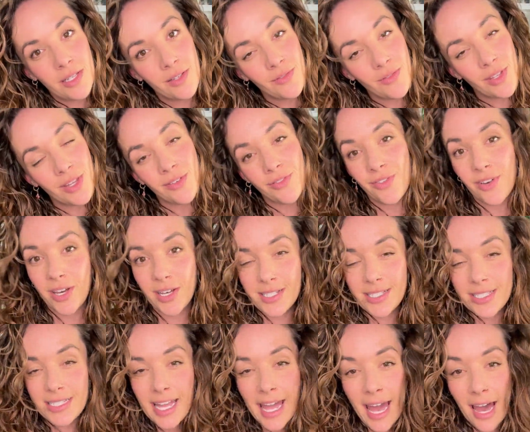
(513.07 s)
for the
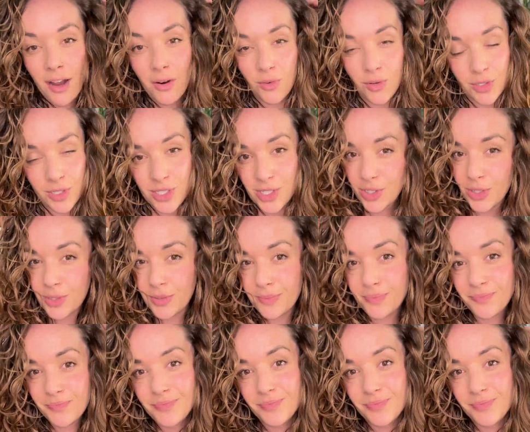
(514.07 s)
first hour or two.